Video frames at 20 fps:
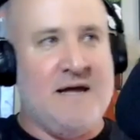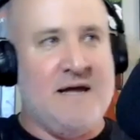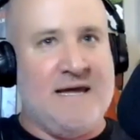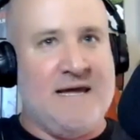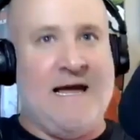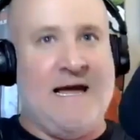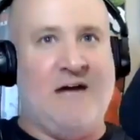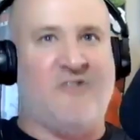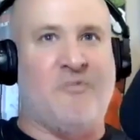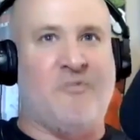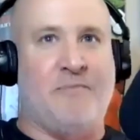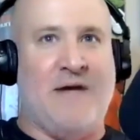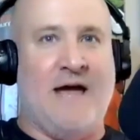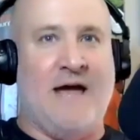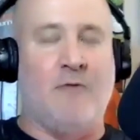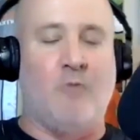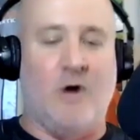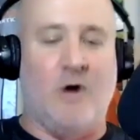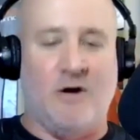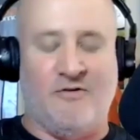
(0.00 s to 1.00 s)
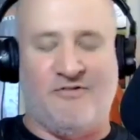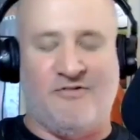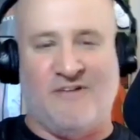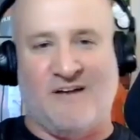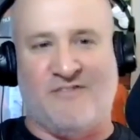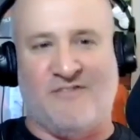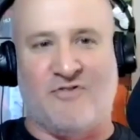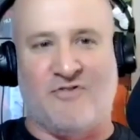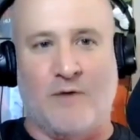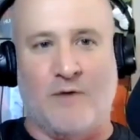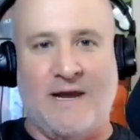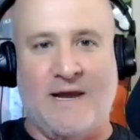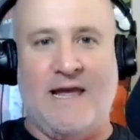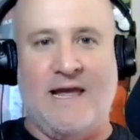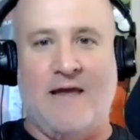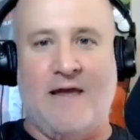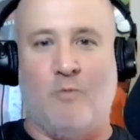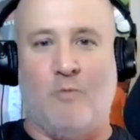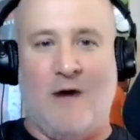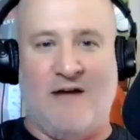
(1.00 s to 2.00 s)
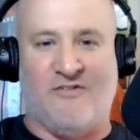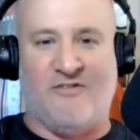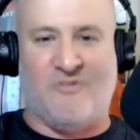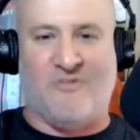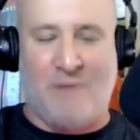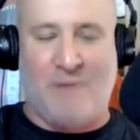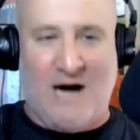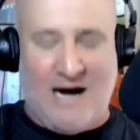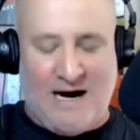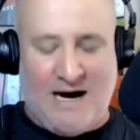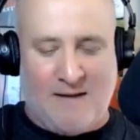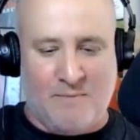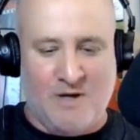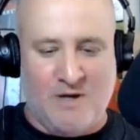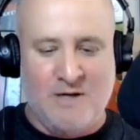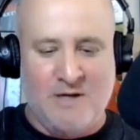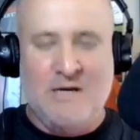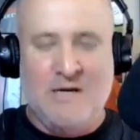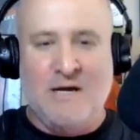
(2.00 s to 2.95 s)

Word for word: ESPN 1063 in West Palm.